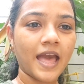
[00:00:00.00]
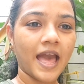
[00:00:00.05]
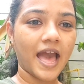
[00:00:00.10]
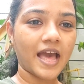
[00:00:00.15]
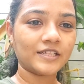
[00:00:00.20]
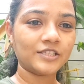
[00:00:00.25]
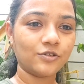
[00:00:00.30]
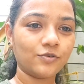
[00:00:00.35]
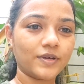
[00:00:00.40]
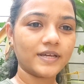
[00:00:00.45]

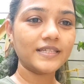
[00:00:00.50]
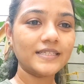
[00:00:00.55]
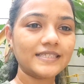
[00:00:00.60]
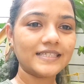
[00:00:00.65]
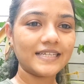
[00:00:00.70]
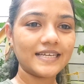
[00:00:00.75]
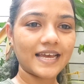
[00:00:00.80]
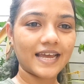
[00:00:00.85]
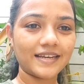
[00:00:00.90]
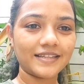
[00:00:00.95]
As you can
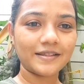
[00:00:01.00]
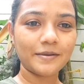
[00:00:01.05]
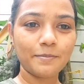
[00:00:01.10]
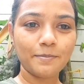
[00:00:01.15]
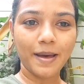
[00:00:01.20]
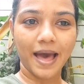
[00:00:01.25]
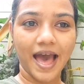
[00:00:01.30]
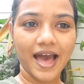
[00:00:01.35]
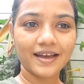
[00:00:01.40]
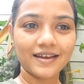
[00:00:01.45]
see at the
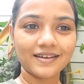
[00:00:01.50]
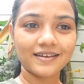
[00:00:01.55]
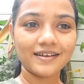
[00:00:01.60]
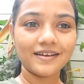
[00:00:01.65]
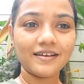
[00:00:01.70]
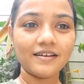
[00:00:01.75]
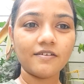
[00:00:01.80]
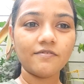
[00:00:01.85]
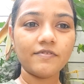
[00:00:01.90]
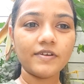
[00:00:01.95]
back,
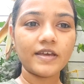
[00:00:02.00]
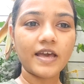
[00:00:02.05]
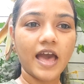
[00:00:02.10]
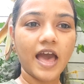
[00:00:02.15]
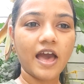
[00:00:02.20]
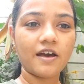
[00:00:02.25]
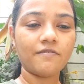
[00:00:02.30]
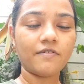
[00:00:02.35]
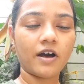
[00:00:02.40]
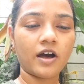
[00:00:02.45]
we
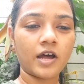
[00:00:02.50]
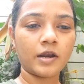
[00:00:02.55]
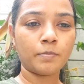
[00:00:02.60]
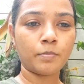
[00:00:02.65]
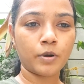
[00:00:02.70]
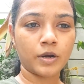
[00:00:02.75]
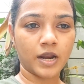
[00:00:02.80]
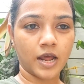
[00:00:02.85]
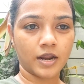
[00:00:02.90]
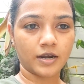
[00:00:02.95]
have our
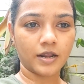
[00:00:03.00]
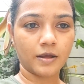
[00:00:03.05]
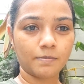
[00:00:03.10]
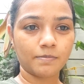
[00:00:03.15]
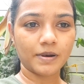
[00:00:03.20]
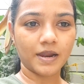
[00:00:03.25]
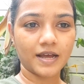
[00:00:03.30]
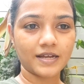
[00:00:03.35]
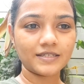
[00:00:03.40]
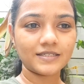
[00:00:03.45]
banana
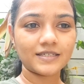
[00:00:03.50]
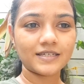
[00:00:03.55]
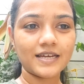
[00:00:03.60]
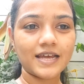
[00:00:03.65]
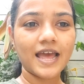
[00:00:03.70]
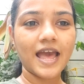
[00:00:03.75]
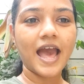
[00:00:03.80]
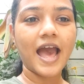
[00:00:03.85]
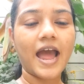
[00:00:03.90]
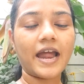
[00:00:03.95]
plant,
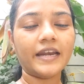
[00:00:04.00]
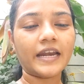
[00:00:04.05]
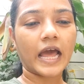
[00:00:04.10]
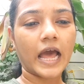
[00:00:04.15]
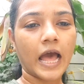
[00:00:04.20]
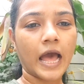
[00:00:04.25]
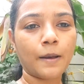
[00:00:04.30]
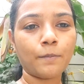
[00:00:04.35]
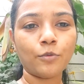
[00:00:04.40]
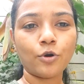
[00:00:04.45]
and
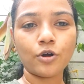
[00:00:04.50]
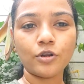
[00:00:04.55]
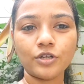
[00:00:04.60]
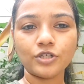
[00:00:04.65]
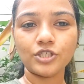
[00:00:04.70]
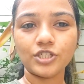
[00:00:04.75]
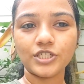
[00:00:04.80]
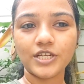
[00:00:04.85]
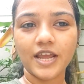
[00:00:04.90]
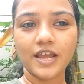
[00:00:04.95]
I'm
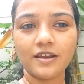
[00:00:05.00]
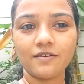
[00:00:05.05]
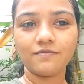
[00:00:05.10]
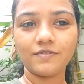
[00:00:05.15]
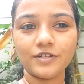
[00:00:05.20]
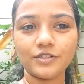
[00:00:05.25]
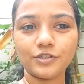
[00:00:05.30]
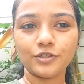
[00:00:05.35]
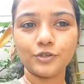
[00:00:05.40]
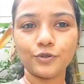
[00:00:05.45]
gonna share
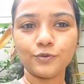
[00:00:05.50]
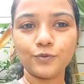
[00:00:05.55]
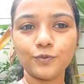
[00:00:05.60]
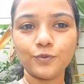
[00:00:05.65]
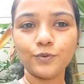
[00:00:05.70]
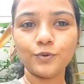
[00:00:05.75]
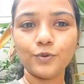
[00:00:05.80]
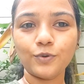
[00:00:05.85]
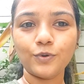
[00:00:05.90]
with you